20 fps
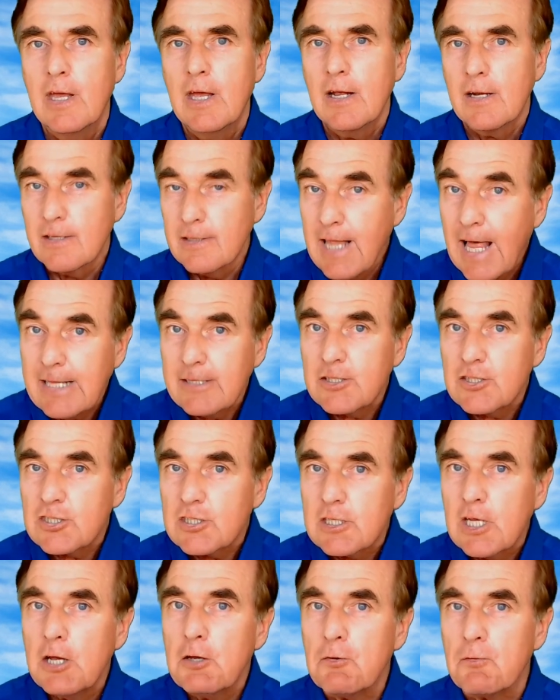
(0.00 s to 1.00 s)
Let's
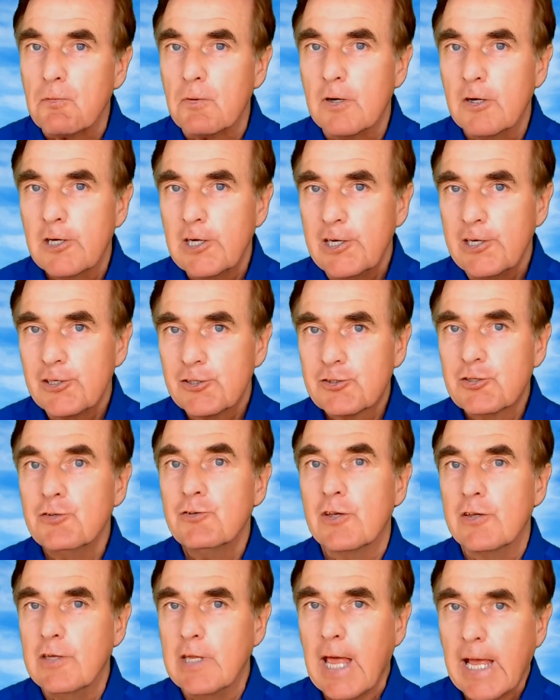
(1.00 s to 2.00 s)
go to
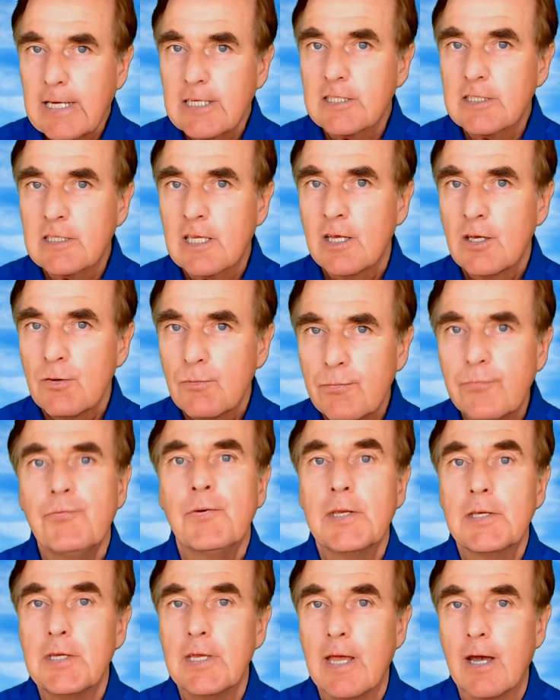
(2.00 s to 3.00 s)
the next
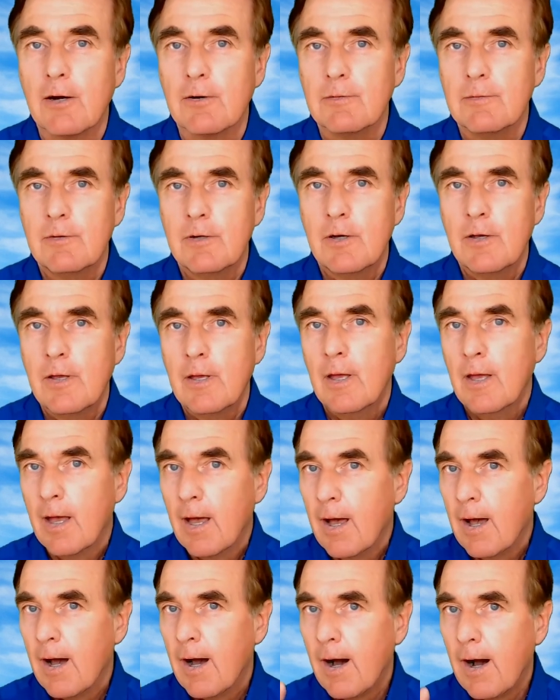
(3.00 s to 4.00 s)
video.
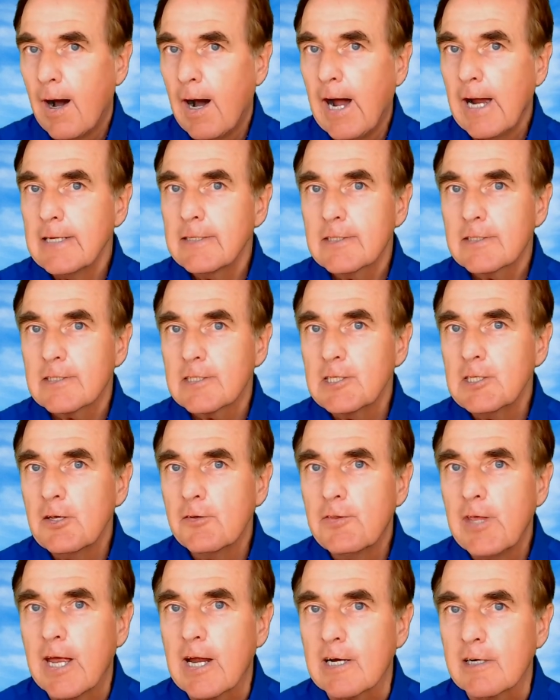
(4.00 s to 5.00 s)
I see you
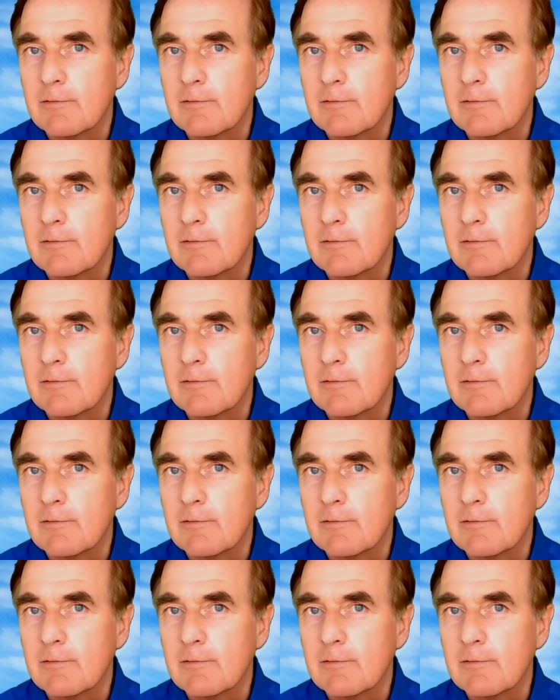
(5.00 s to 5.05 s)
there.